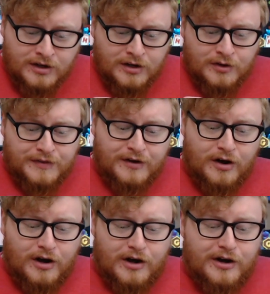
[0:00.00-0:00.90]
There
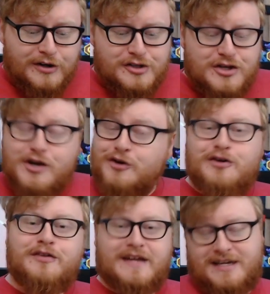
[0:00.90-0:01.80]
are 2
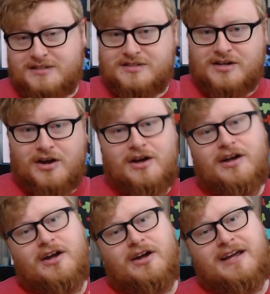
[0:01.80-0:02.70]
new things
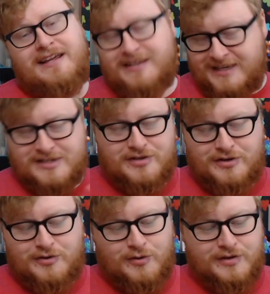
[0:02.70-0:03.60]
in the
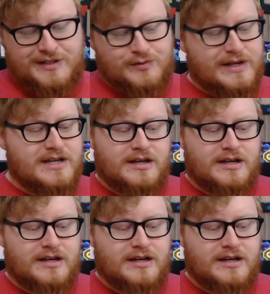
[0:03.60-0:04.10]
Kickstarter Corner this week.